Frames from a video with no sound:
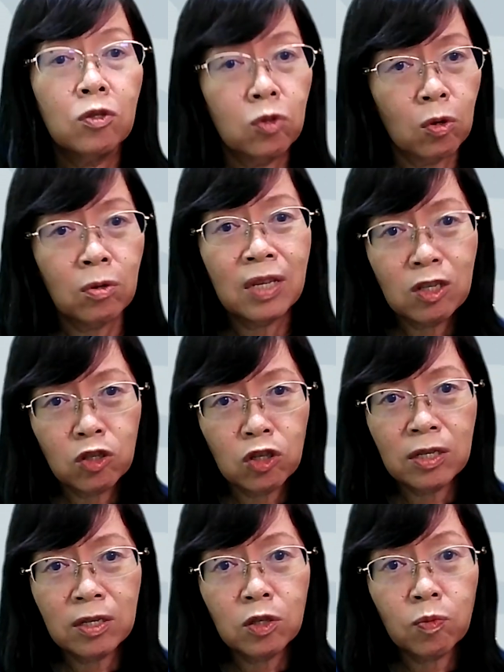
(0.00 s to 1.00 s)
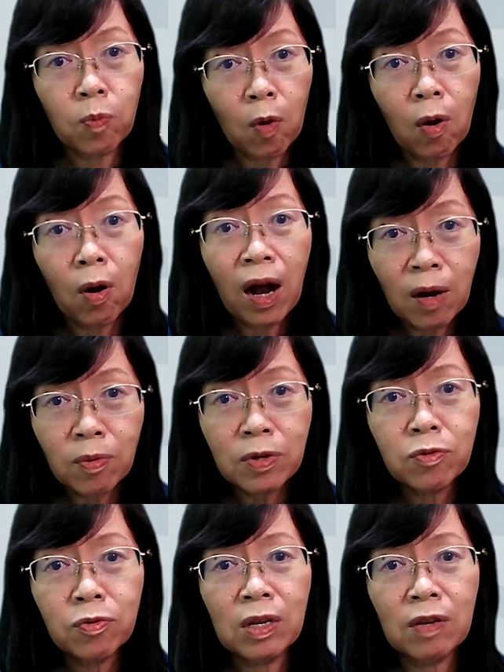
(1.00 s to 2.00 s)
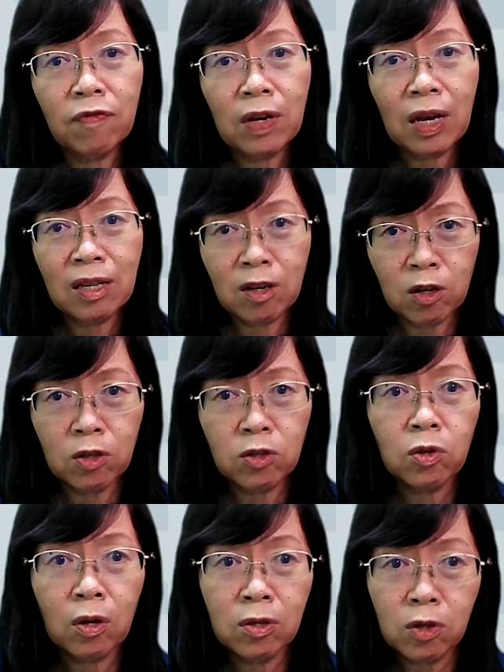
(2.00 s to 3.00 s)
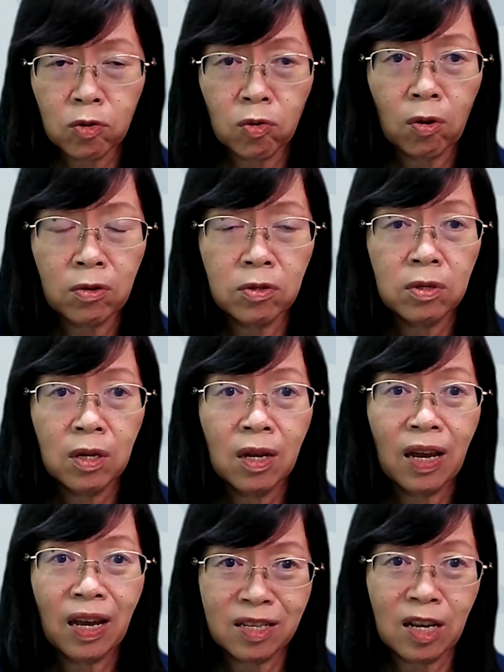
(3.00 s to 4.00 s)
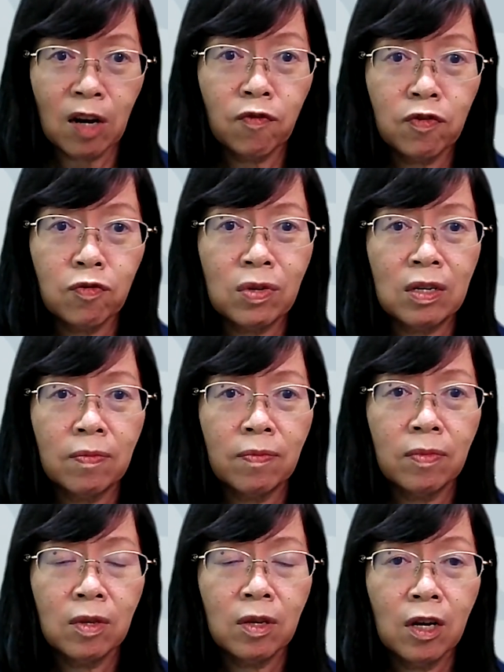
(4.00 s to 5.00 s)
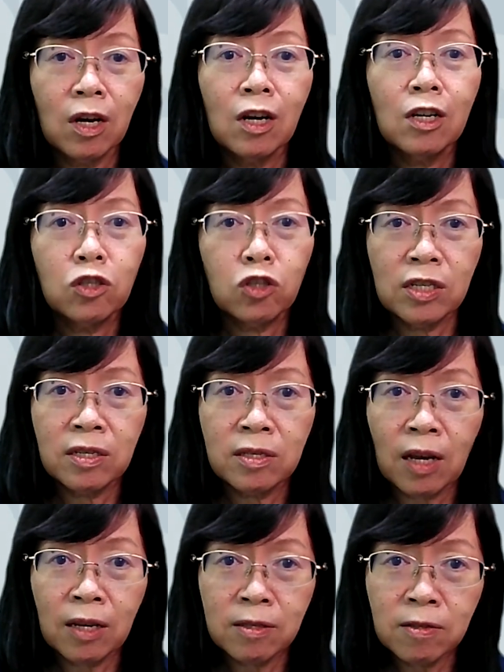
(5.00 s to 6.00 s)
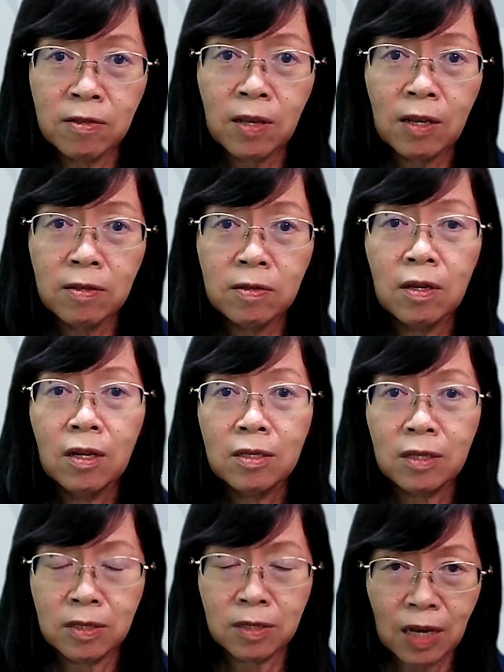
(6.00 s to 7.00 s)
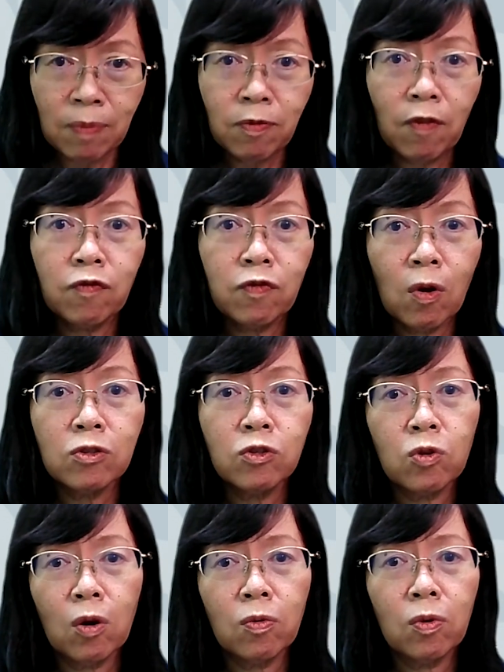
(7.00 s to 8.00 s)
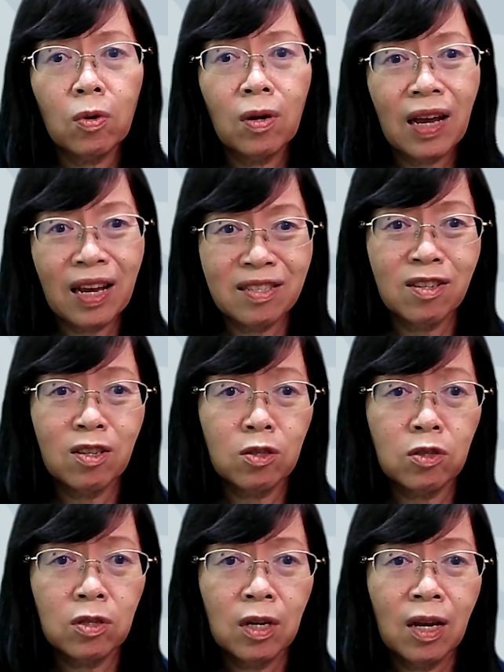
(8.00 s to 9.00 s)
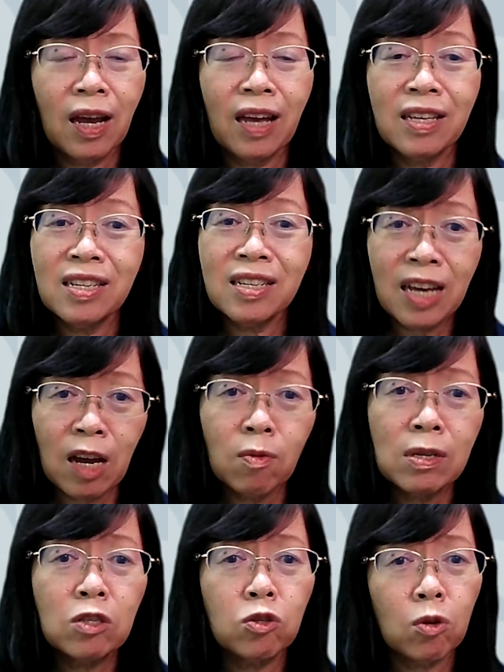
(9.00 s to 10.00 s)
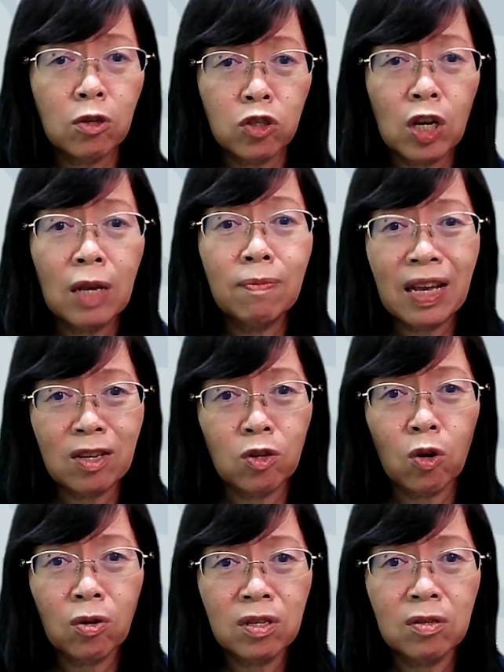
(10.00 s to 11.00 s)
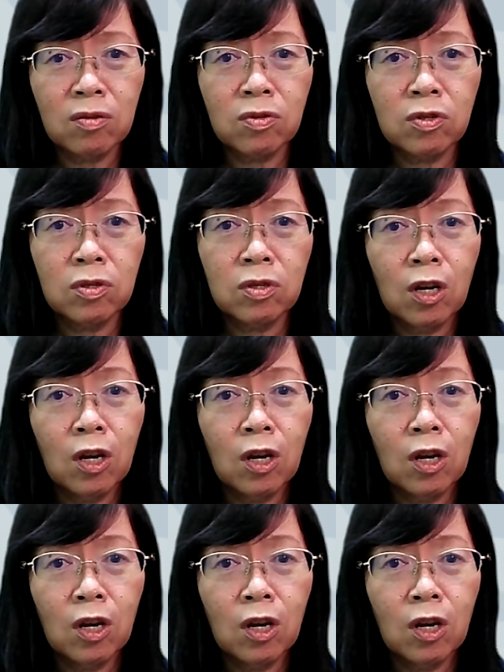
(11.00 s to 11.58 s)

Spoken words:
Know that Jesus bore our grief and hurts on the cross at Calvary. Jesus understands the depth of your sorrow and hurt, and he carries your shame and your guilt.